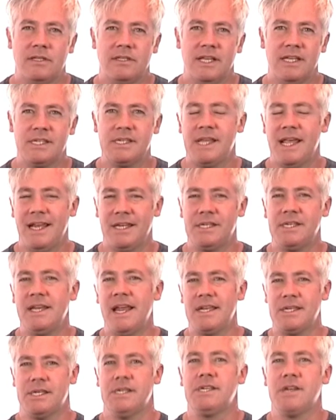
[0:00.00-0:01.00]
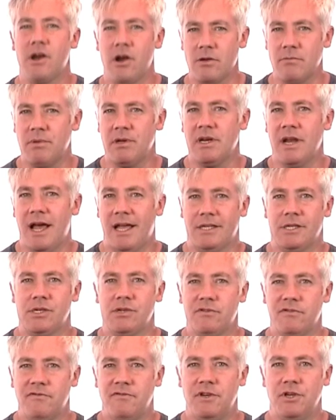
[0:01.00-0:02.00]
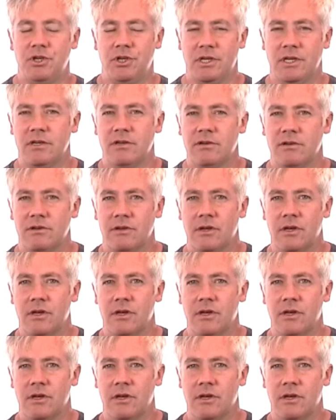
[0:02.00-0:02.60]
let's say it's necessary but not sufficient,